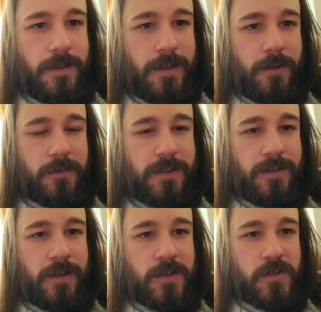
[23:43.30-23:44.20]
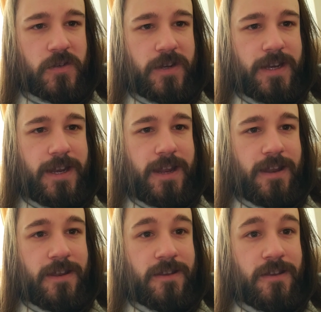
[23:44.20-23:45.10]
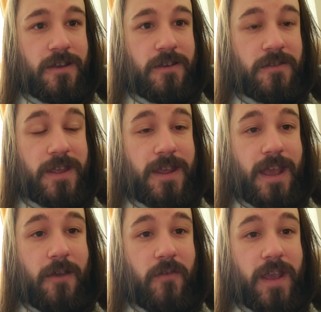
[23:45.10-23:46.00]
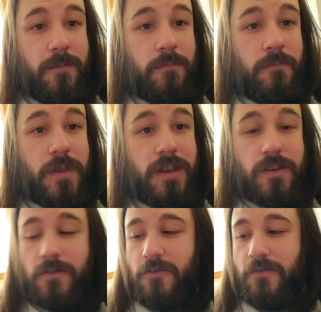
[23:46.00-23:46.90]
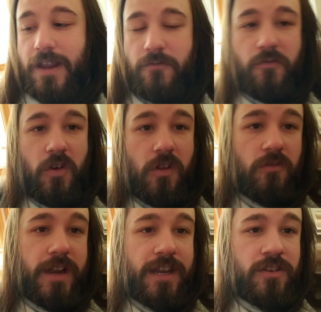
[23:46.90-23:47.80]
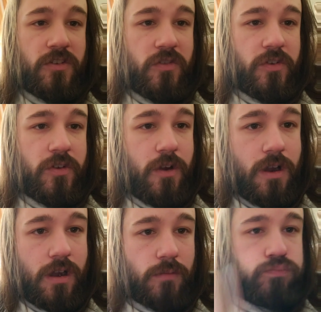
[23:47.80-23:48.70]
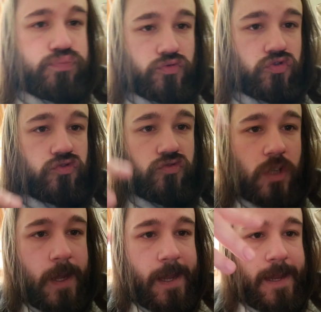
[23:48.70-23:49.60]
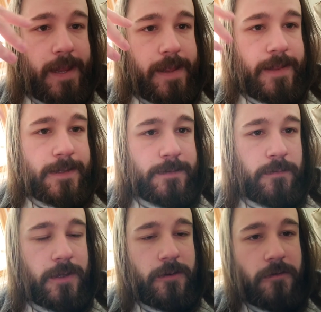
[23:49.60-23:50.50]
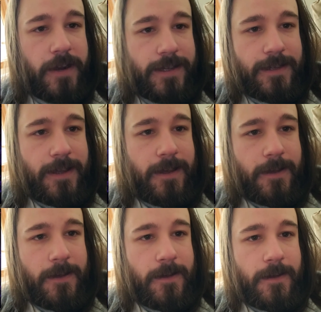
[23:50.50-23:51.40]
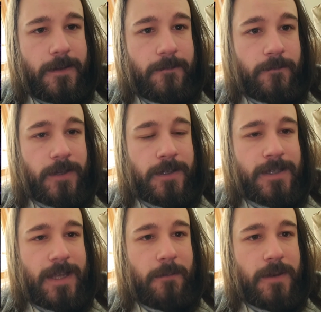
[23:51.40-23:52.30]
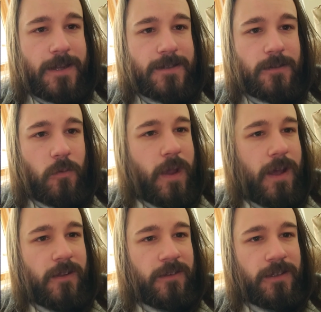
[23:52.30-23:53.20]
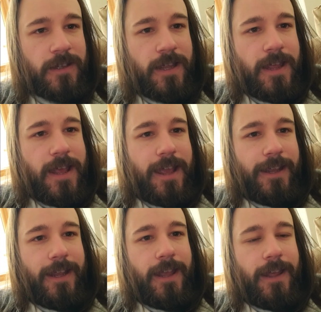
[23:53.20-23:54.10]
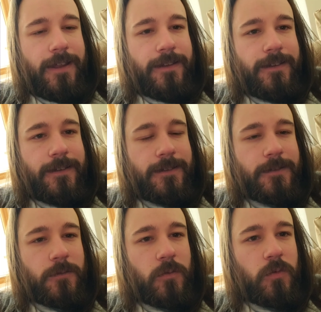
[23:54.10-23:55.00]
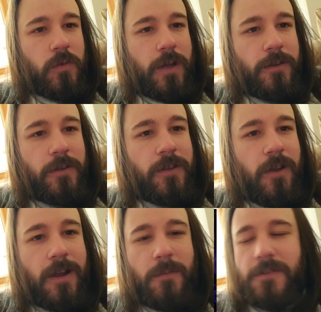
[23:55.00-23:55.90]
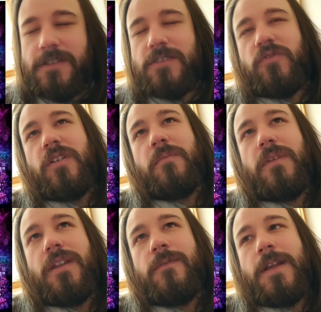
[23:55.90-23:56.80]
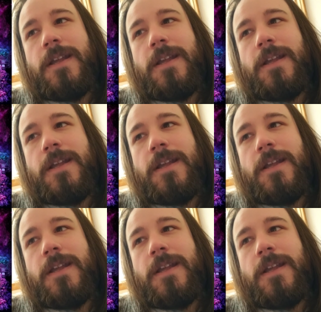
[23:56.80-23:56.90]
out in the country, and they have a meteorite fall right into their yard, and this meteorite contaminates the well. And how do you talk about this film, man?